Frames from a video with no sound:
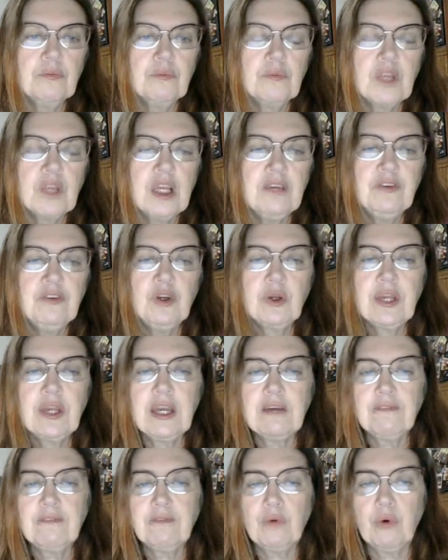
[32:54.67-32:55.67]
if you
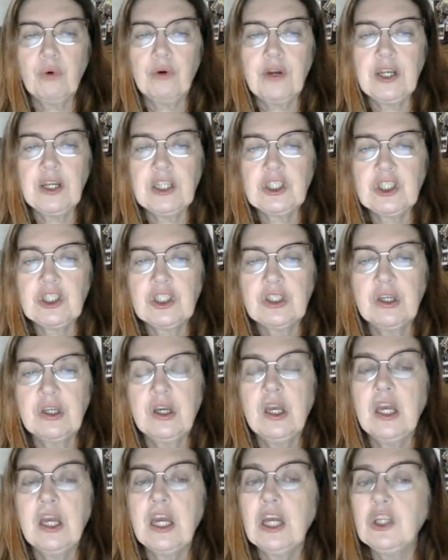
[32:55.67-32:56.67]
can't forage
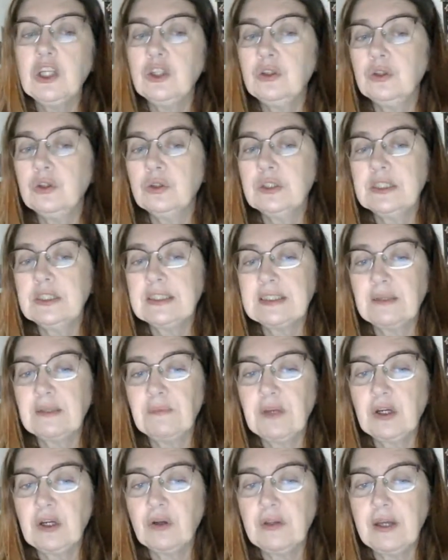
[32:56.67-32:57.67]
and you do see
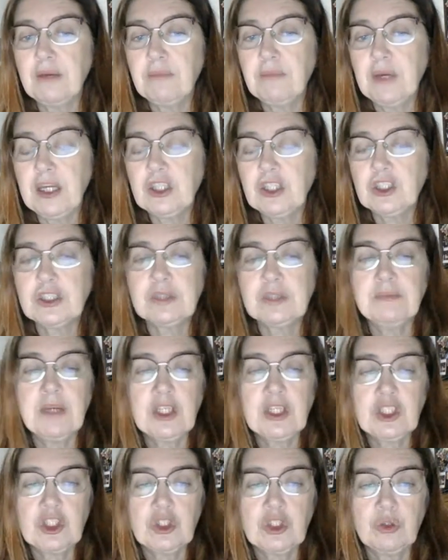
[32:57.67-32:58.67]
something on that page, just
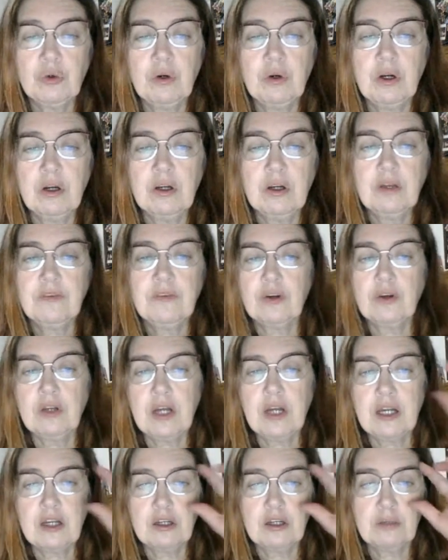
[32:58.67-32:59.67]
make sure if they're
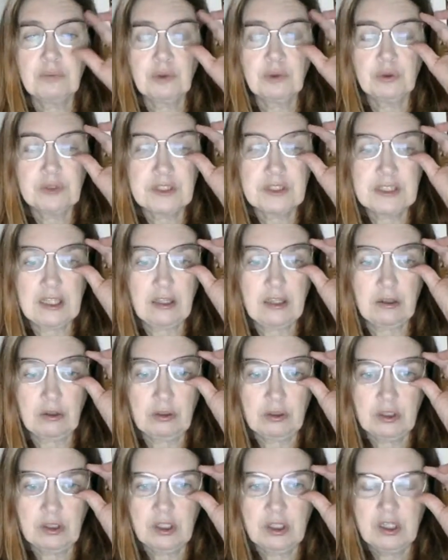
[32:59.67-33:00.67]
not an approved
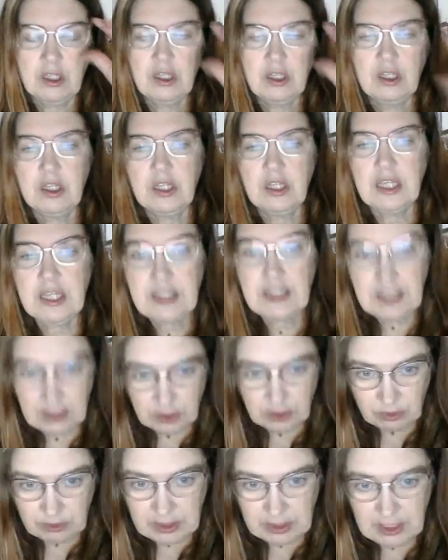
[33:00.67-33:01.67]
seller, anything
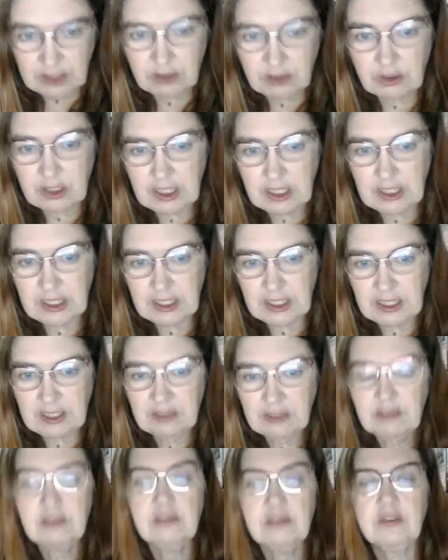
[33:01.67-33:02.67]
you get, you're cleaning,
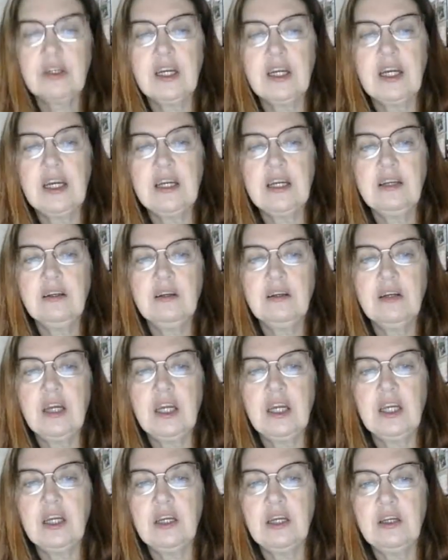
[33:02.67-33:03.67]
okay?
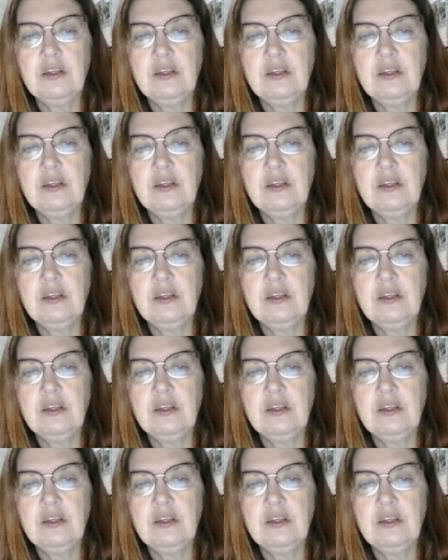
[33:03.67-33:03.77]
And